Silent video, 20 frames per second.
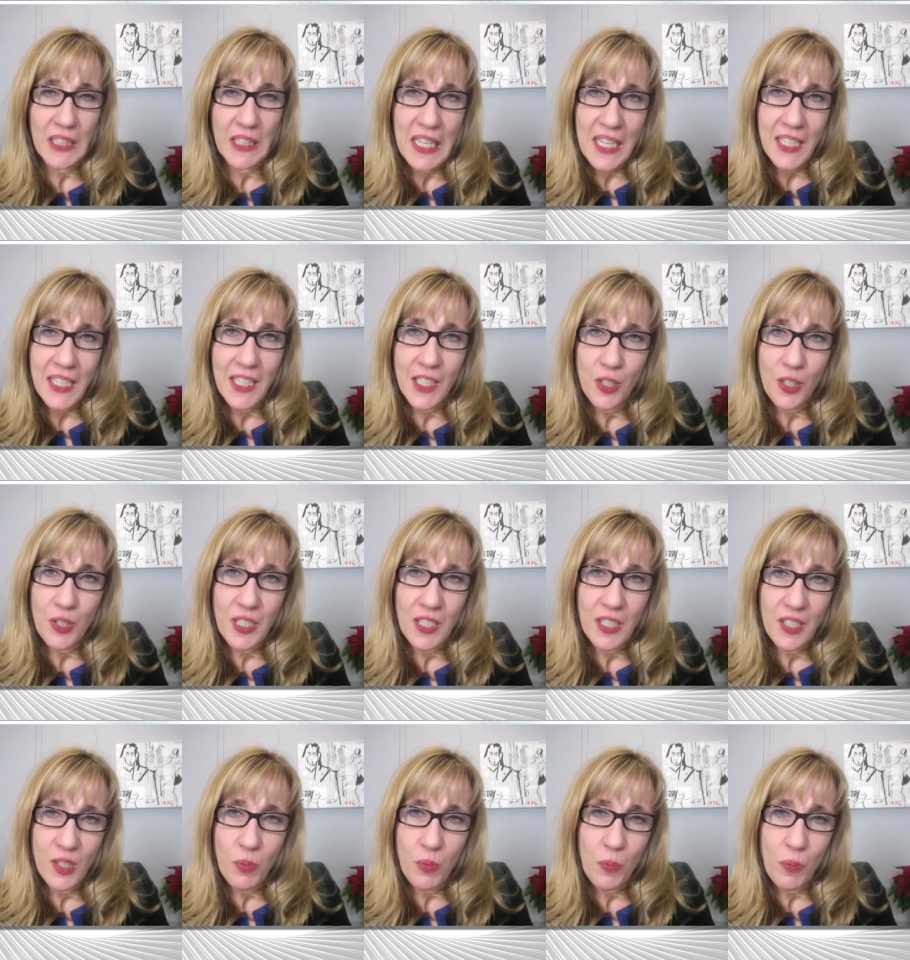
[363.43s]
Can you tell us
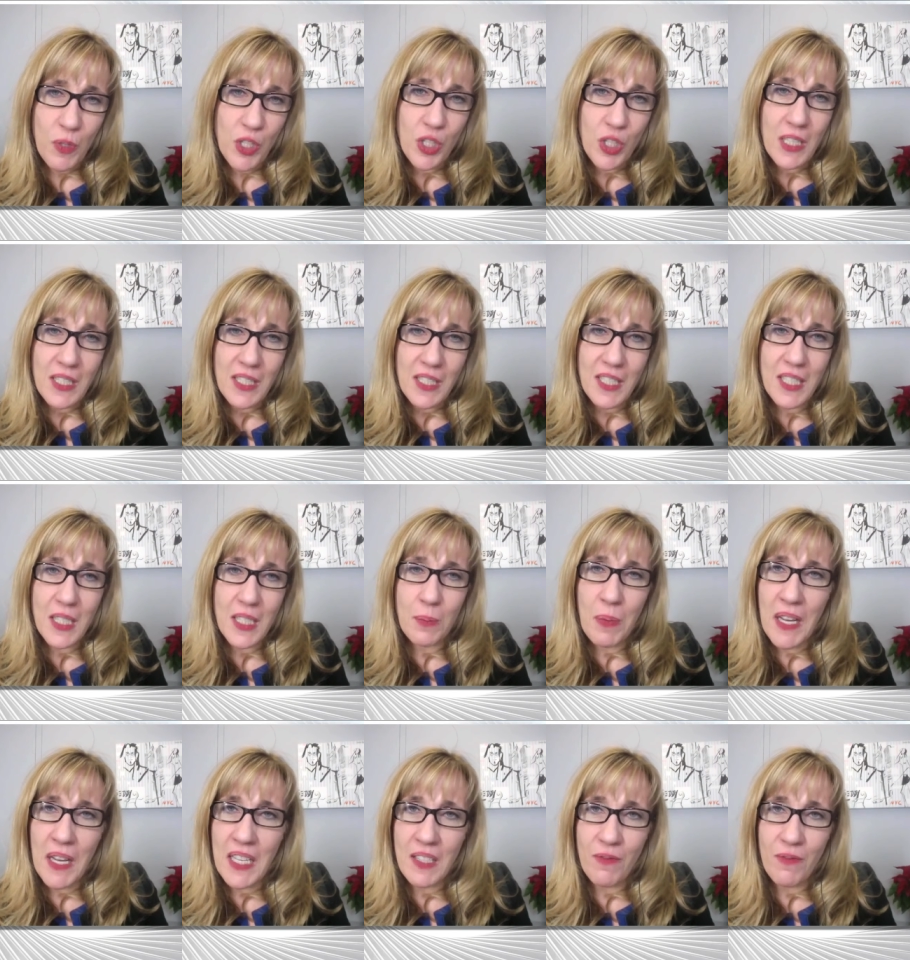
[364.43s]
what we should
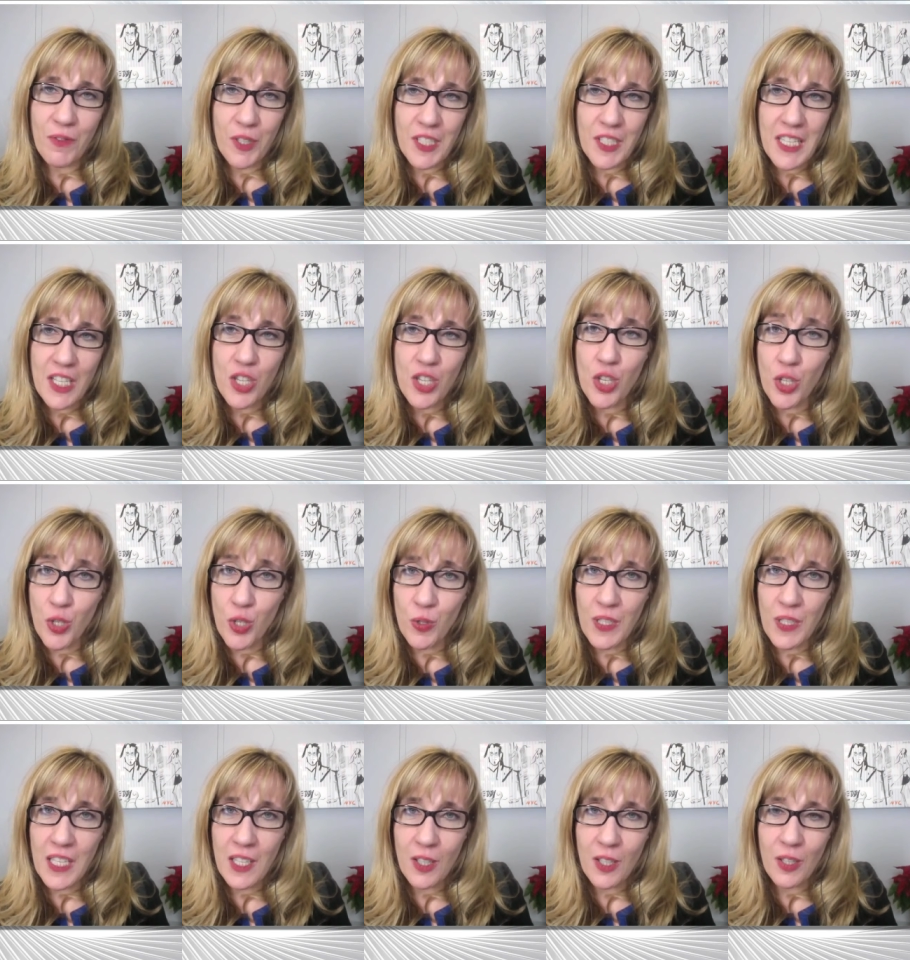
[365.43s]
anticipate for, say, the new
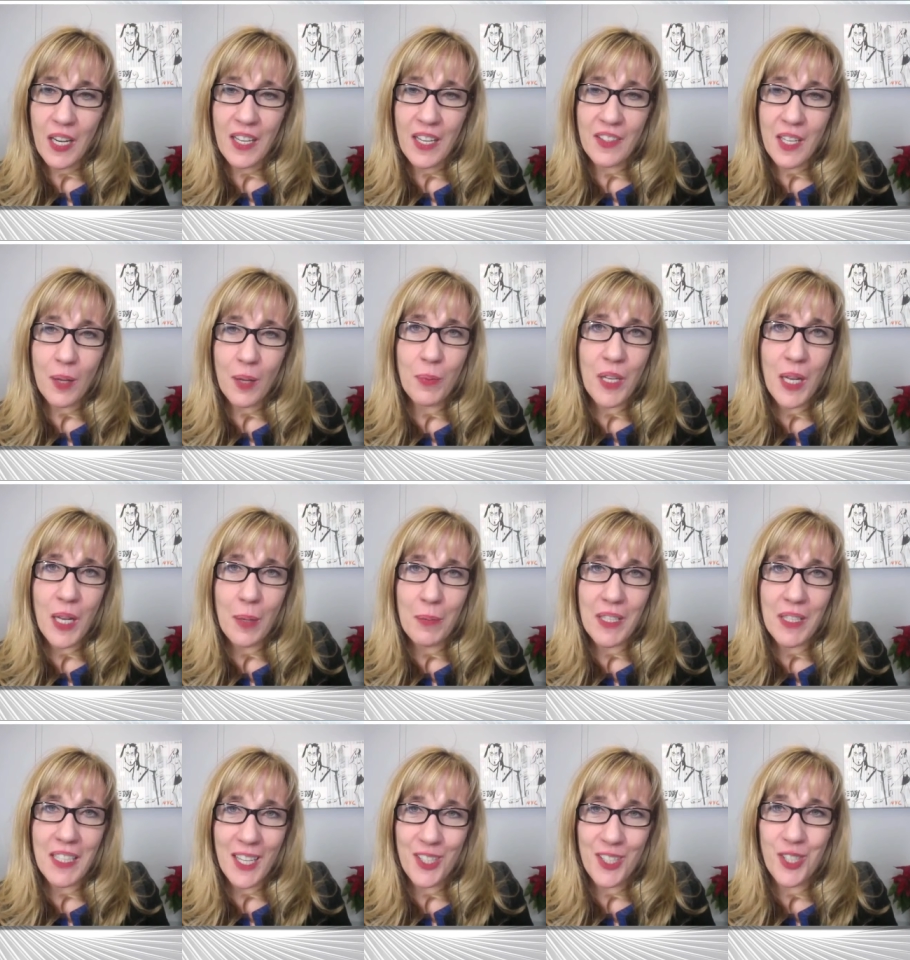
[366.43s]
year and the upcoming
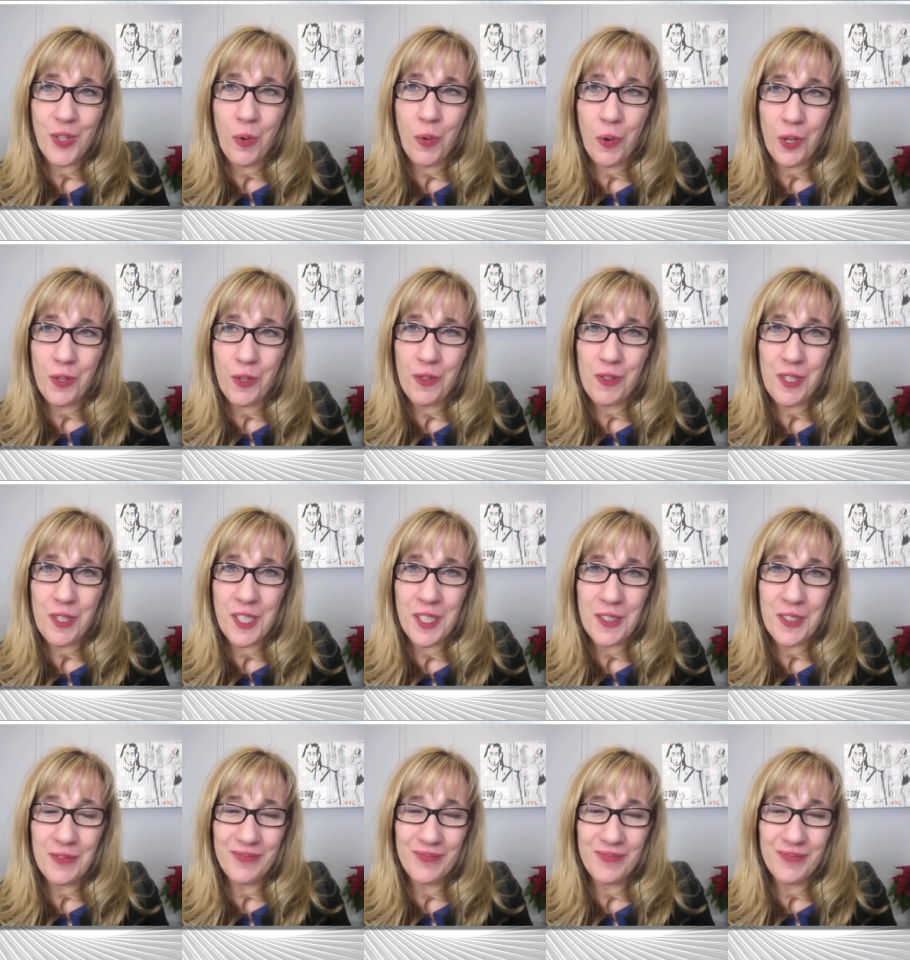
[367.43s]
next quarter or two?